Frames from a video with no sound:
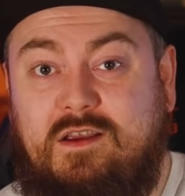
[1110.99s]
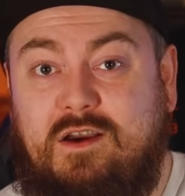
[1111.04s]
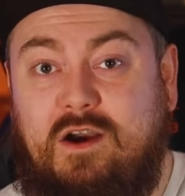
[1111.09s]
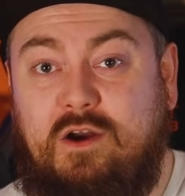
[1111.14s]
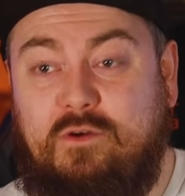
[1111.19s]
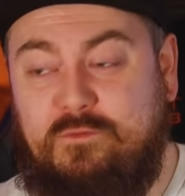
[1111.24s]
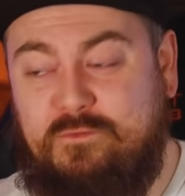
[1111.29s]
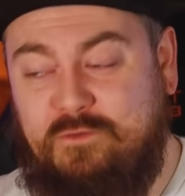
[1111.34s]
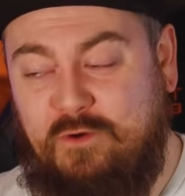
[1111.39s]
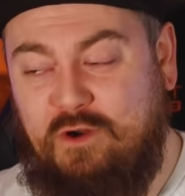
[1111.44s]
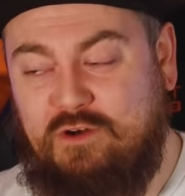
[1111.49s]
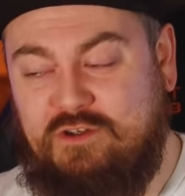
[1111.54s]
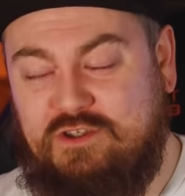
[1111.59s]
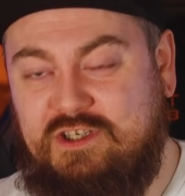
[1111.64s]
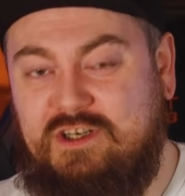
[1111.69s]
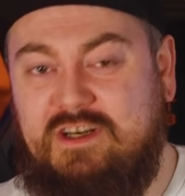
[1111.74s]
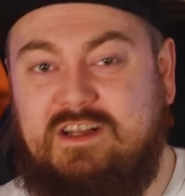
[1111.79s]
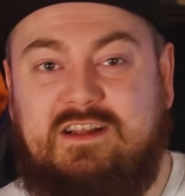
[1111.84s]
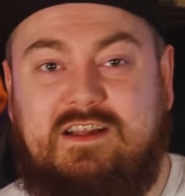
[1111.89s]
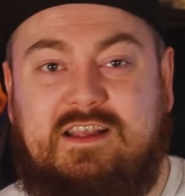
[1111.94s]

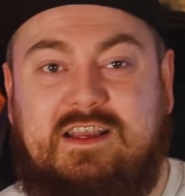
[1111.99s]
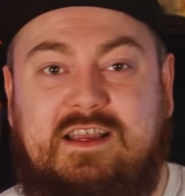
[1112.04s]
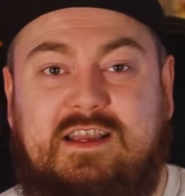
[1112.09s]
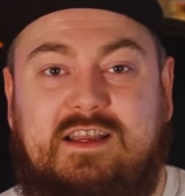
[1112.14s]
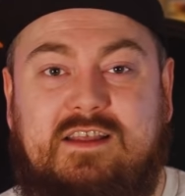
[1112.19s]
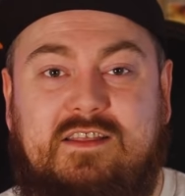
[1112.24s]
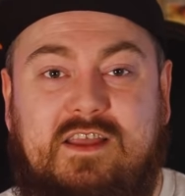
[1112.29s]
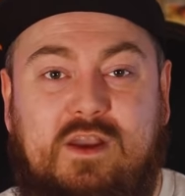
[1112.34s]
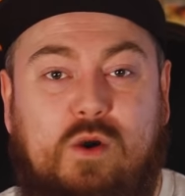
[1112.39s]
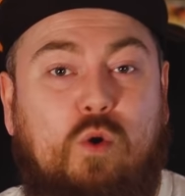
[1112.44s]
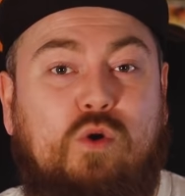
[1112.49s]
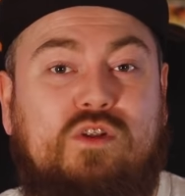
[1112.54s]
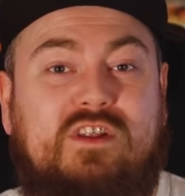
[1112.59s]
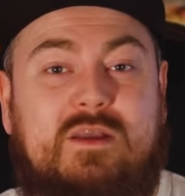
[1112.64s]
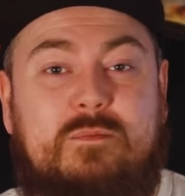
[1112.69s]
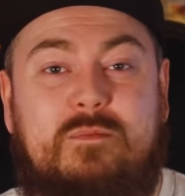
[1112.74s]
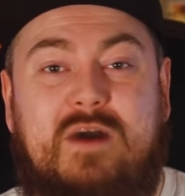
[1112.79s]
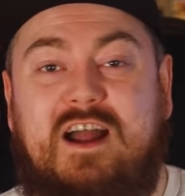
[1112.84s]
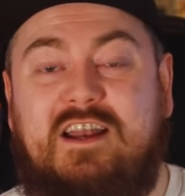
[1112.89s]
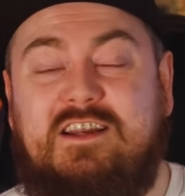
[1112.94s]
Unfortunately, they
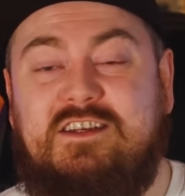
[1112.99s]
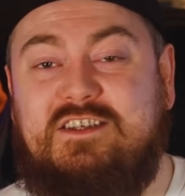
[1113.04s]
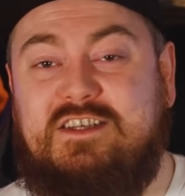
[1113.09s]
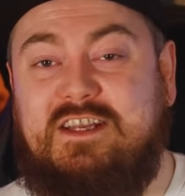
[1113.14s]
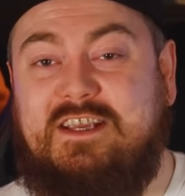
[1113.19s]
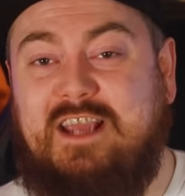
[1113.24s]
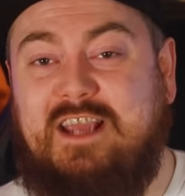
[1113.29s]
only managed to